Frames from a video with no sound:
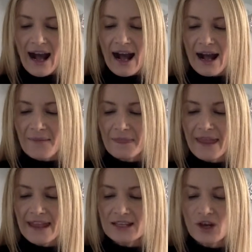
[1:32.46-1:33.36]
um,
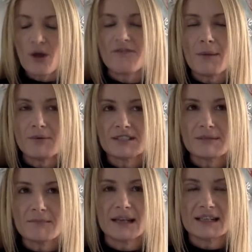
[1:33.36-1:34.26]
that, you know, if I put
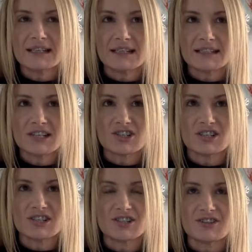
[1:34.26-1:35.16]
some money and
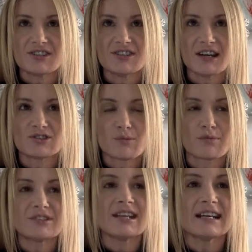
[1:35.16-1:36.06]
attention into this now to
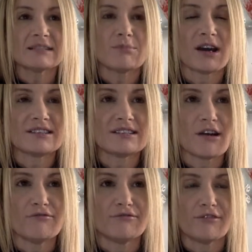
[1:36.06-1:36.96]
protect
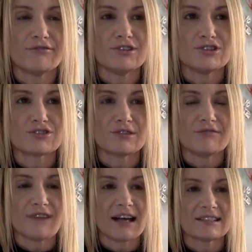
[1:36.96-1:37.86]
myself for future
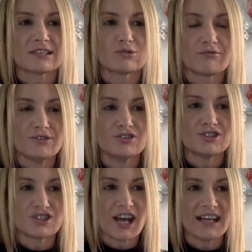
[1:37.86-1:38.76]
advances or
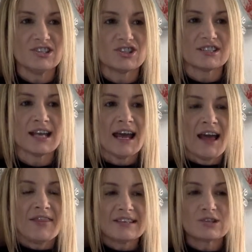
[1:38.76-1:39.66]
future changes,
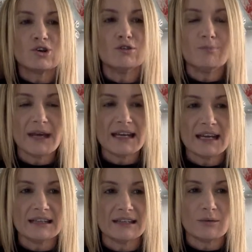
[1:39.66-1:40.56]
this could be
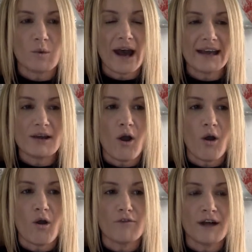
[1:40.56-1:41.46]
in the way
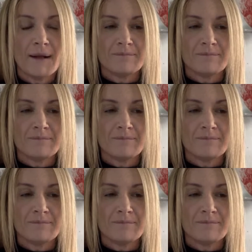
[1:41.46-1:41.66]
of